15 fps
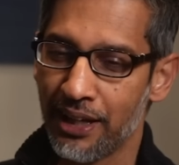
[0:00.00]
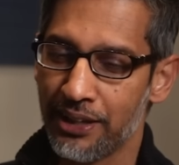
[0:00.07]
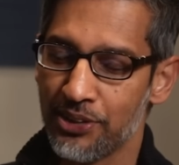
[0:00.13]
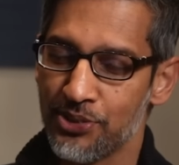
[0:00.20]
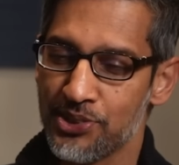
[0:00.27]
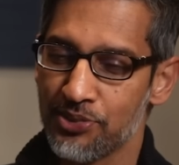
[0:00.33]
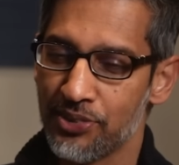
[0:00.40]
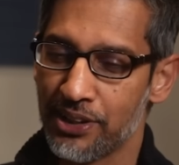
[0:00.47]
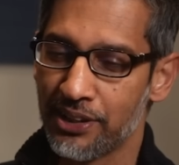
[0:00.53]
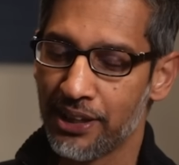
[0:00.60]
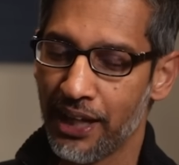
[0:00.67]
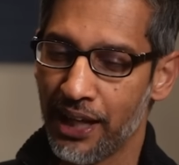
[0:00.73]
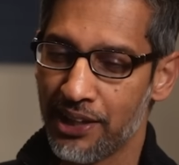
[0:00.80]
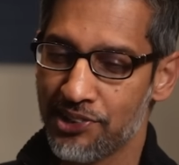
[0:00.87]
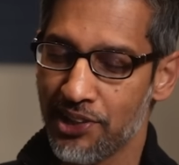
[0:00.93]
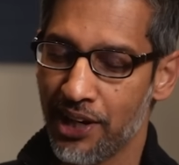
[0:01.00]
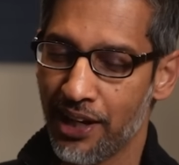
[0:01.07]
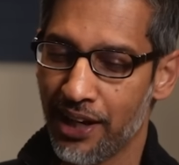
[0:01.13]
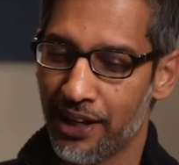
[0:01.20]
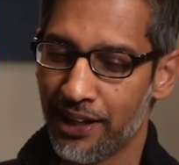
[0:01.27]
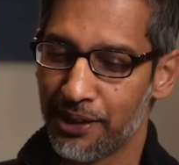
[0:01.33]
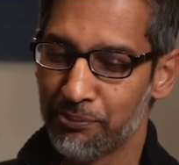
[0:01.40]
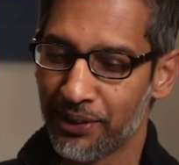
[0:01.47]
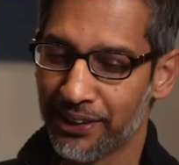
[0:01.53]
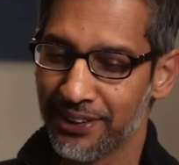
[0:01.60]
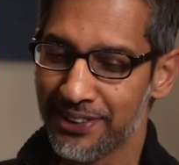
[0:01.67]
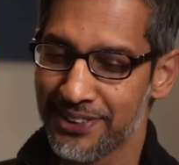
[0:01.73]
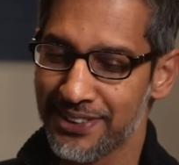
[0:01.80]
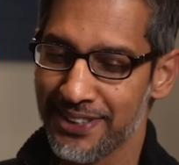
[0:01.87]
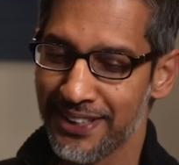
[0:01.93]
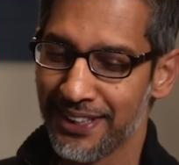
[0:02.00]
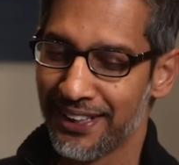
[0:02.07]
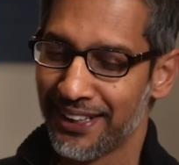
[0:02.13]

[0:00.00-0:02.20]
I use the word A G I, because